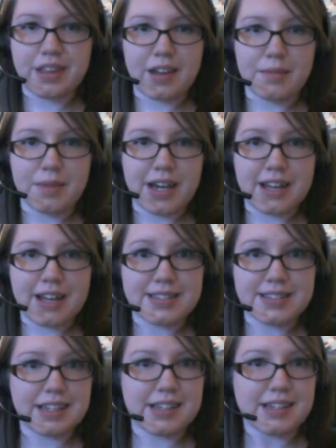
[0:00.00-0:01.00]
my
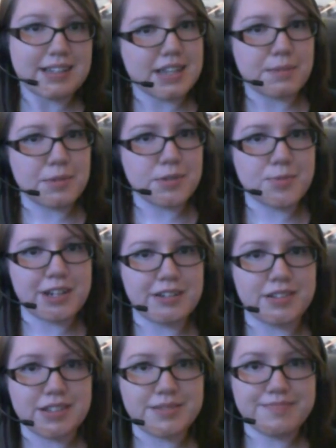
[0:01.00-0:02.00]
Etsy is April
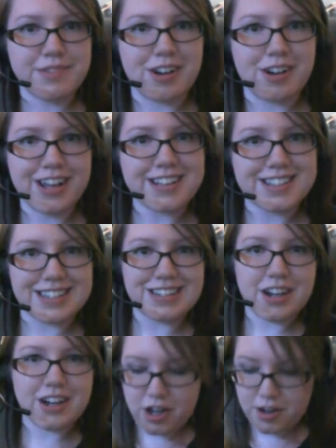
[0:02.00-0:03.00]
Sprinkles on
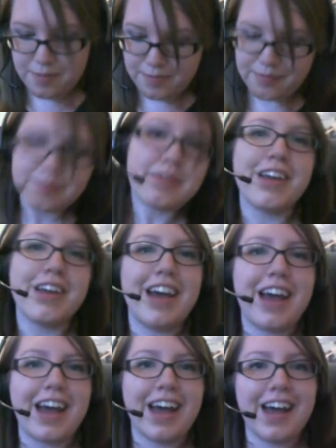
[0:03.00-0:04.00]
Etsy.com.
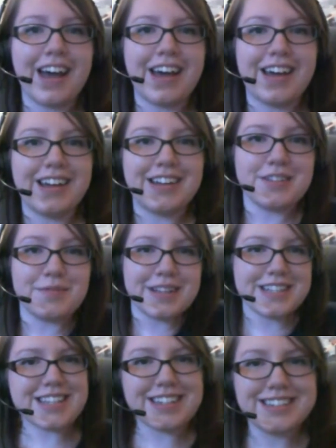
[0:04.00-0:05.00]
And Melissa?